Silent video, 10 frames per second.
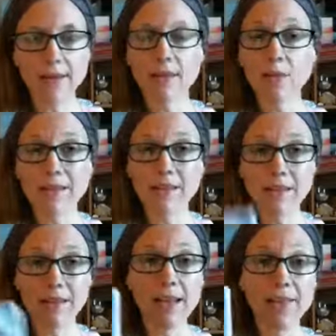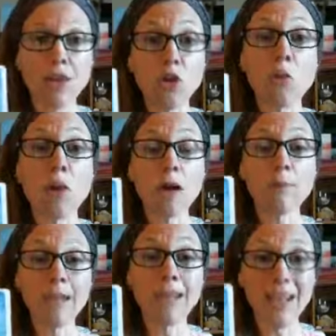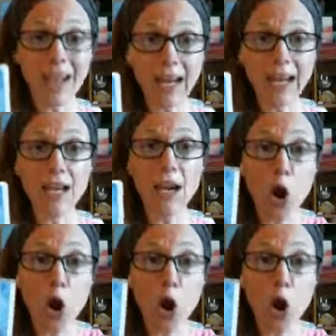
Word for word: So, this is saying that you are being guided.